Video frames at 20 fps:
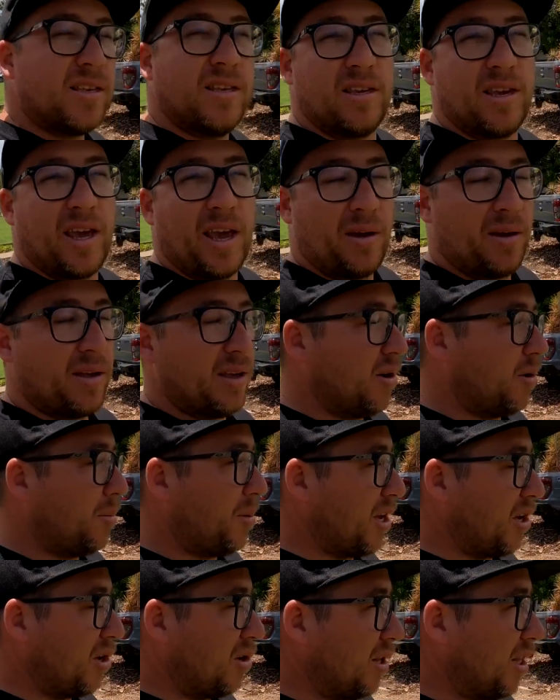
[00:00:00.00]
yeah, it'll
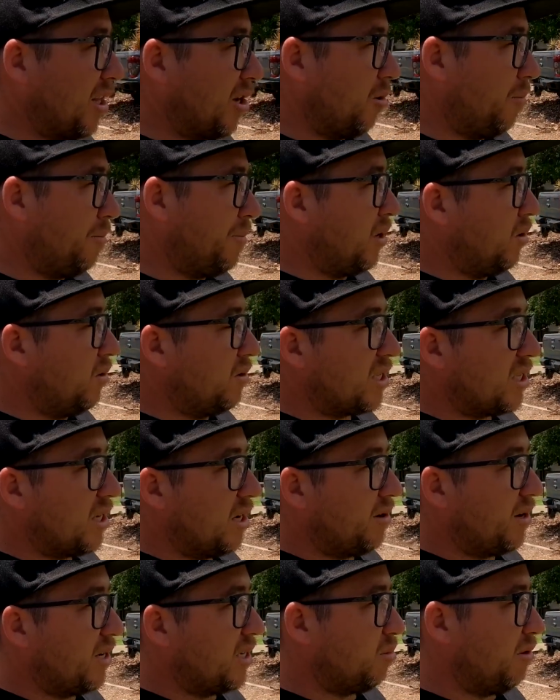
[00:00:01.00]
be a good little build
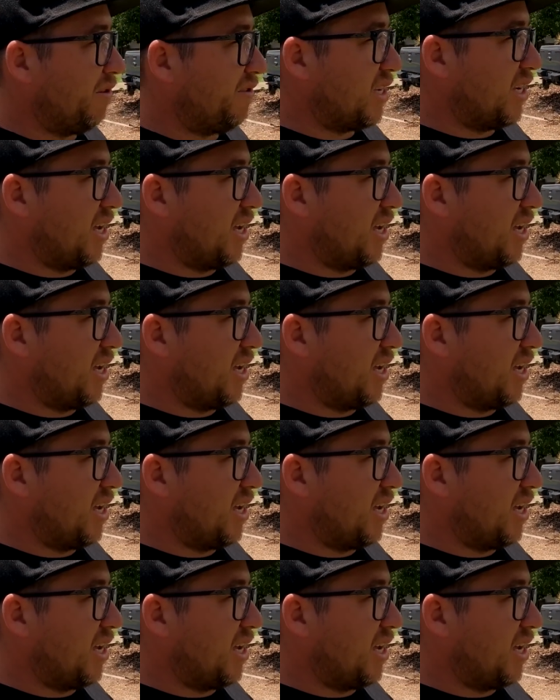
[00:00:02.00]
series with